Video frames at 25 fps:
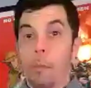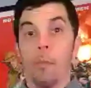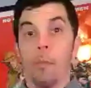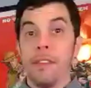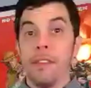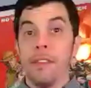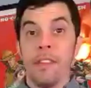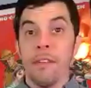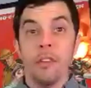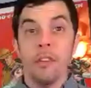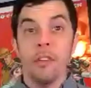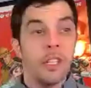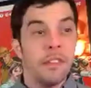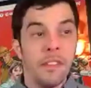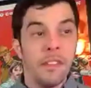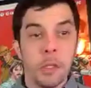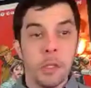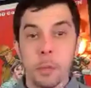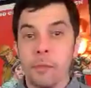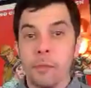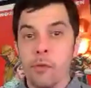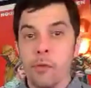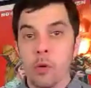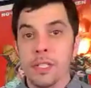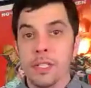we've never done this
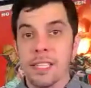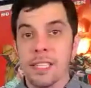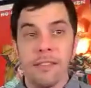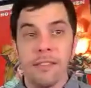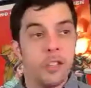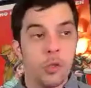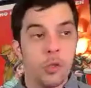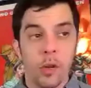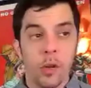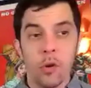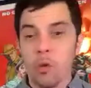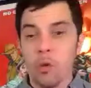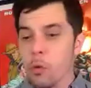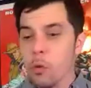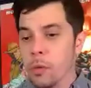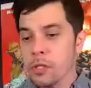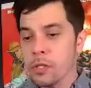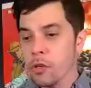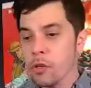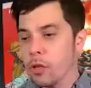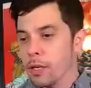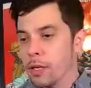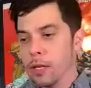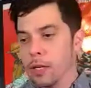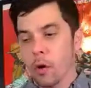before, Steven, so I don't know what to
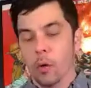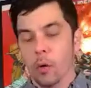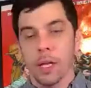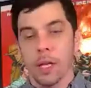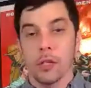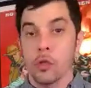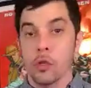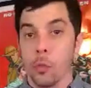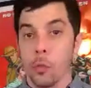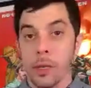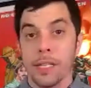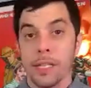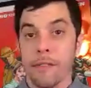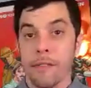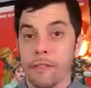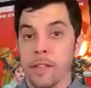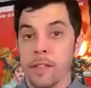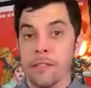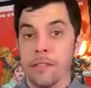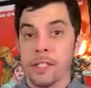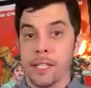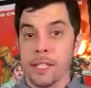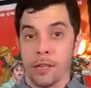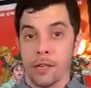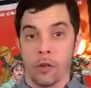do. Like, okay, so we definitely have
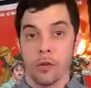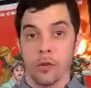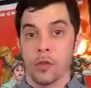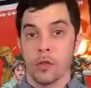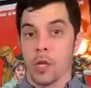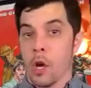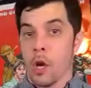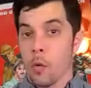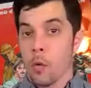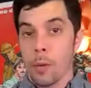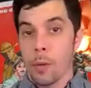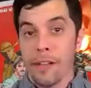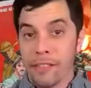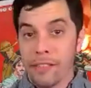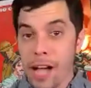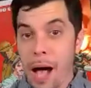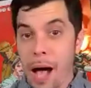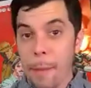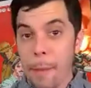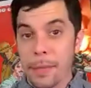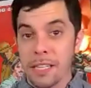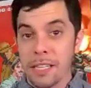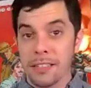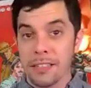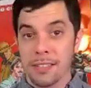stickers. We have
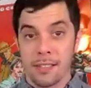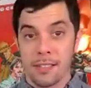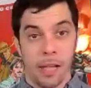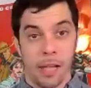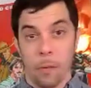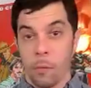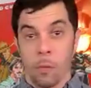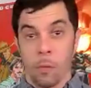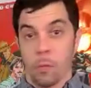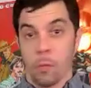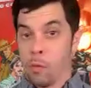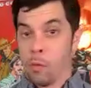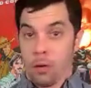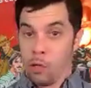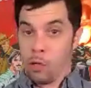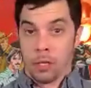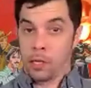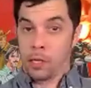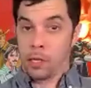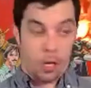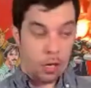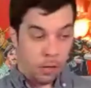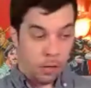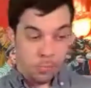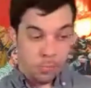comics that will like
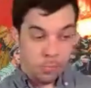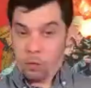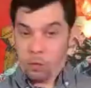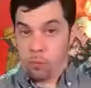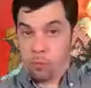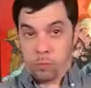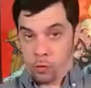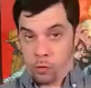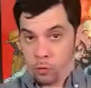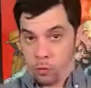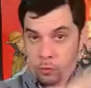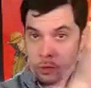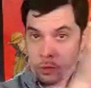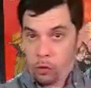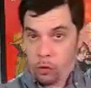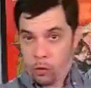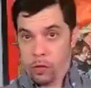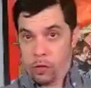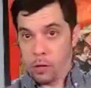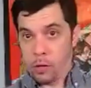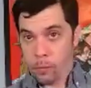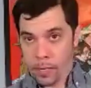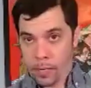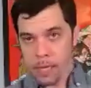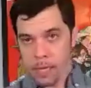they're
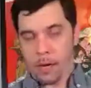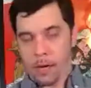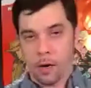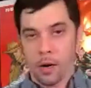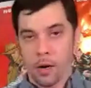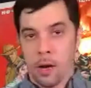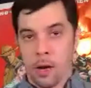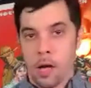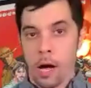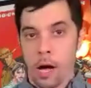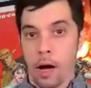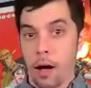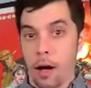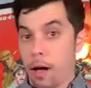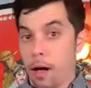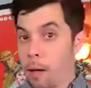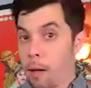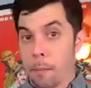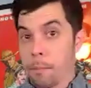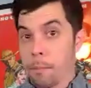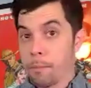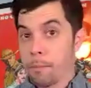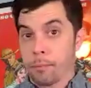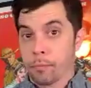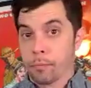literally right here.
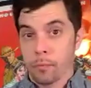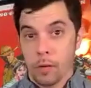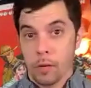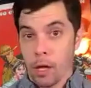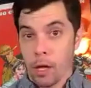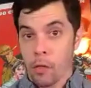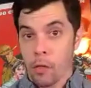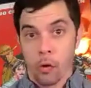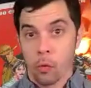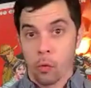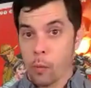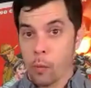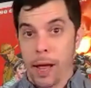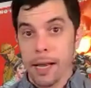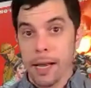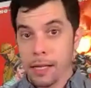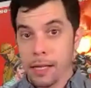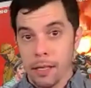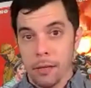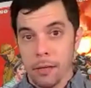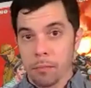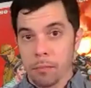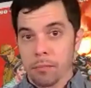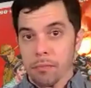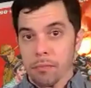And they're
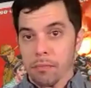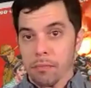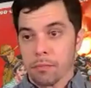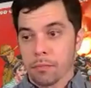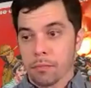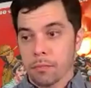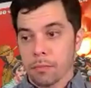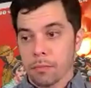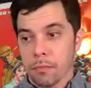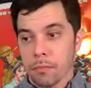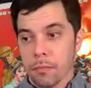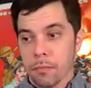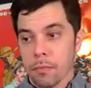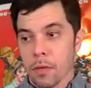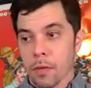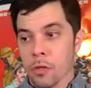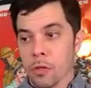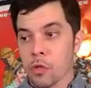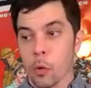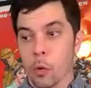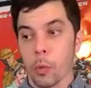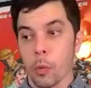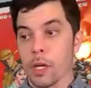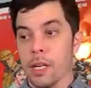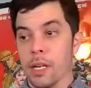ready. So
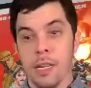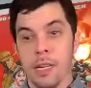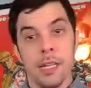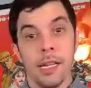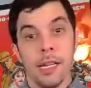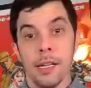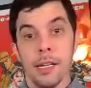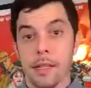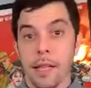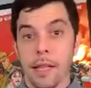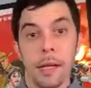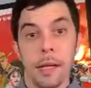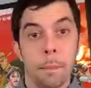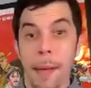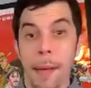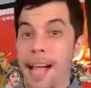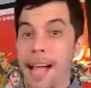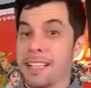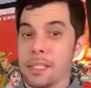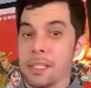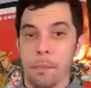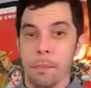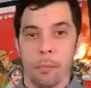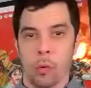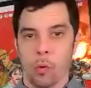we're gonna need like bags
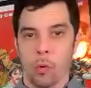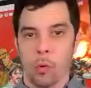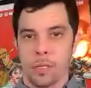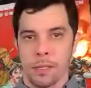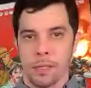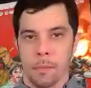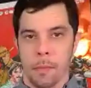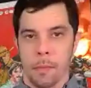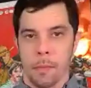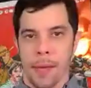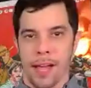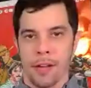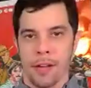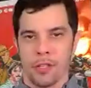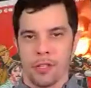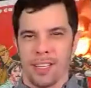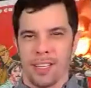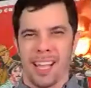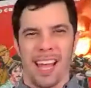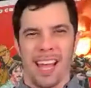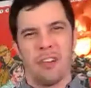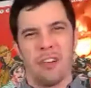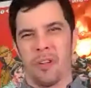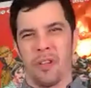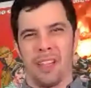and boards. I'm imagining.
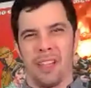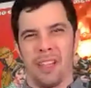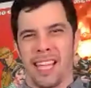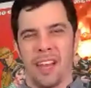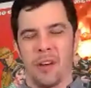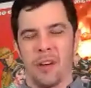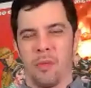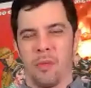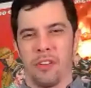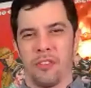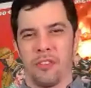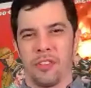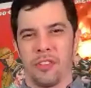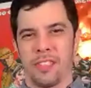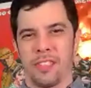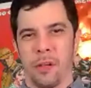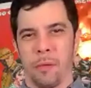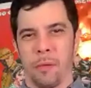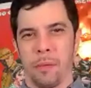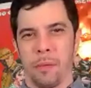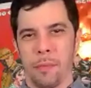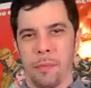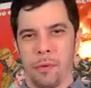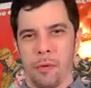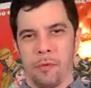I don't know. Like I don't want to just sell
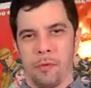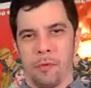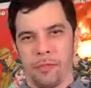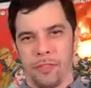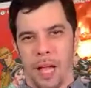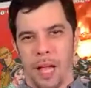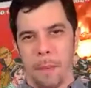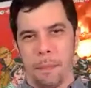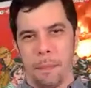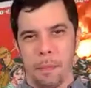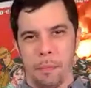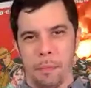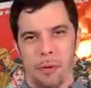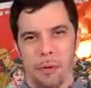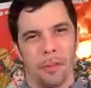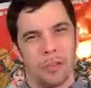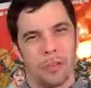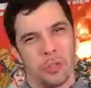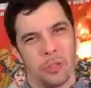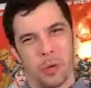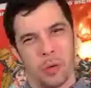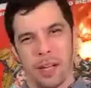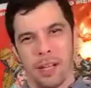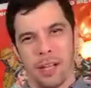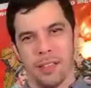people floppy books,
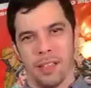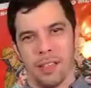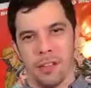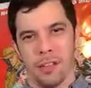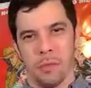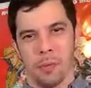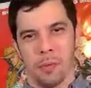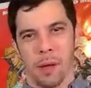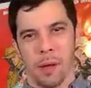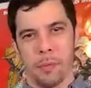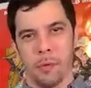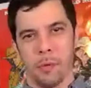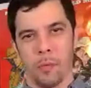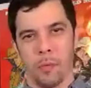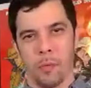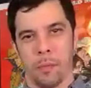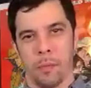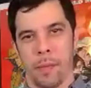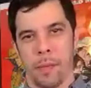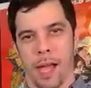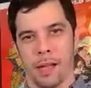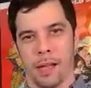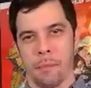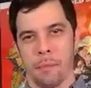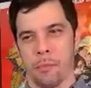right? Like you probably want to
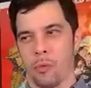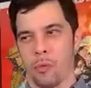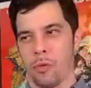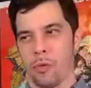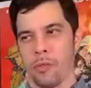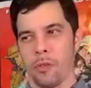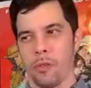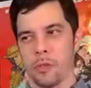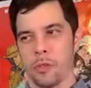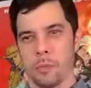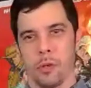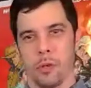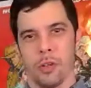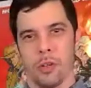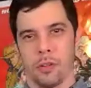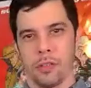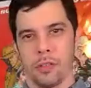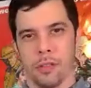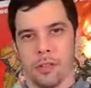bag and board those books.